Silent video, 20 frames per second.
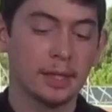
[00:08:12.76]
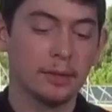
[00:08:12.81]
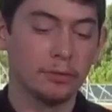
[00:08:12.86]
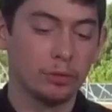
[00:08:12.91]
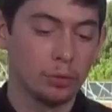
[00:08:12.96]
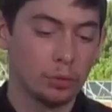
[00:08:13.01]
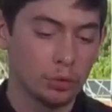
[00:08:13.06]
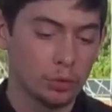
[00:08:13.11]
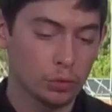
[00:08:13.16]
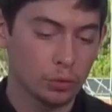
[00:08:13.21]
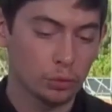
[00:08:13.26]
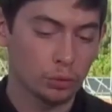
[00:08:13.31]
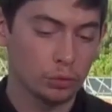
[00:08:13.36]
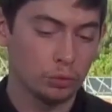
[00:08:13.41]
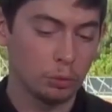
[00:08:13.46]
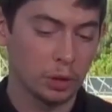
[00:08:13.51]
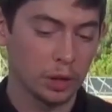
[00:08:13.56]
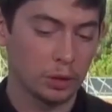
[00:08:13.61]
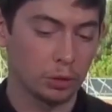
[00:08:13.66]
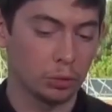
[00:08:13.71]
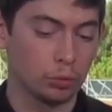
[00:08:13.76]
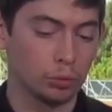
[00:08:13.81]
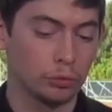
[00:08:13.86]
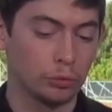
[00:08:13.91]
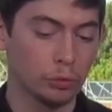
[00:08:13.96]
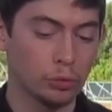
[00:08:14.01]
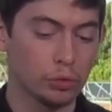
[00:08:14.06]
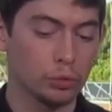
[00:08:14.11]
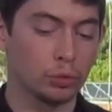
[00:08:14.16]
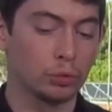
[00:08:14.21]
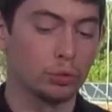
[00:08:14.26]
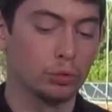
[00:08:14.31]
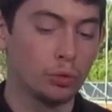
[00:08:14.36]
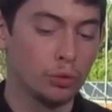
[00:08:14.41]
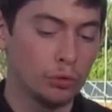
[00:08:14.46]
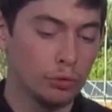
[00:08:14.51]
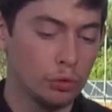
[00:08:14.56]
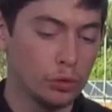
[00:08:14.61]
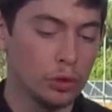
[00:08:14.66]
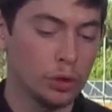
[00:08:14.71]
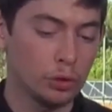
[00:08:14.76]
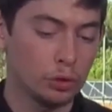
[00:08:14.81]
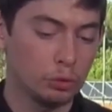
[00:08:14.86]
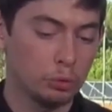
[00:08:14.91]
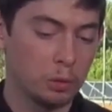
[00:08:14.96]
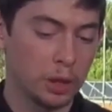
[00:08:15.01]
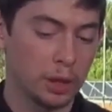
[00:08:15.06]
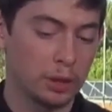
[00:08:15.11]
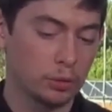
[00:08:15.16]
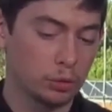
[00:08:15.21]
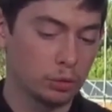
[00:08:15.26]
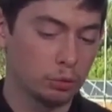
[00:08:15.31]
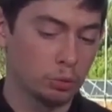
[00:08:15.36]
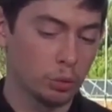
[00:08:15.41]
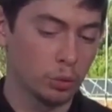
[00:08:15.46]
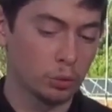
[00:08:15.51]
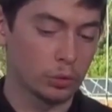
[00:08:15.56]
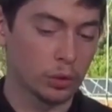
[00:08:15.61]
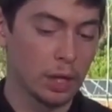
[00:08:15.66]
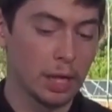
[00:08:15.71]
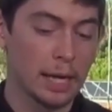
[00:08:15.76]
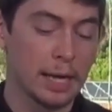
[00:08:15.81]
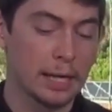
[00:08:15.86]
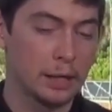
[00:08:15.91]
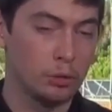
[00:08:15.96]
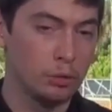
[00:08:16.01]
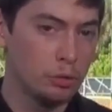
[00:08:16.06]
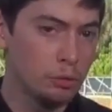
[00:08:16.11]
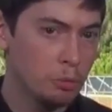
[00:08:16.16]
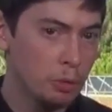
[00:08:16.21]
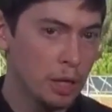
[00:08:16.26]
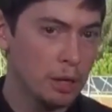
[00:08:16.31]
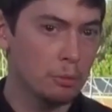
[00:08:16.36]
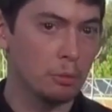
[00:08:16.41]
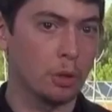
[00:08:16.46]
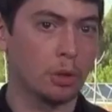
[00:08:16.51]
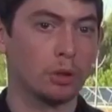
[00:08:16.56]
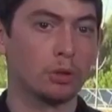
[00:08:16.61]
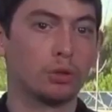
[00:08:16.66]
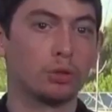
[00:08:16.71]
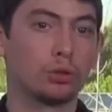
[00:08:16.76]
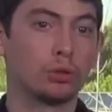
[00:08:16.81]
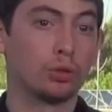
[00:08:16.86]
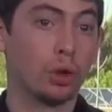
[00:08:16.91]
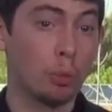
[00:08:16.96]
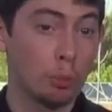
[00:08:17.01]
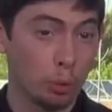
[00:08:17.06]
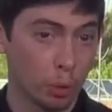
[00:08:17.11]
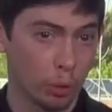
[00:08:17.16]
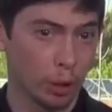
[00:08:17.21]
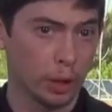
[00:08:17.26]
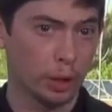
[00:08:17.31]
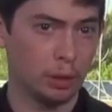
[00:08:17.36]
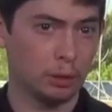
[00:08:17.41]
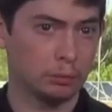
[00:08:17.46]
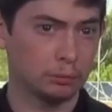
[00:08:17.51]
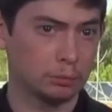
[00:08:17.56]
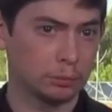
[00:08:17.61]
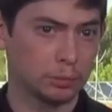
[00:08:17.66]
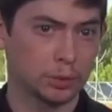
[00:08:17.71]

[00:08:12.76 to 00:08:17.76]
At the moment it's exploding, but we need to think about its end, and we need to figure out other models.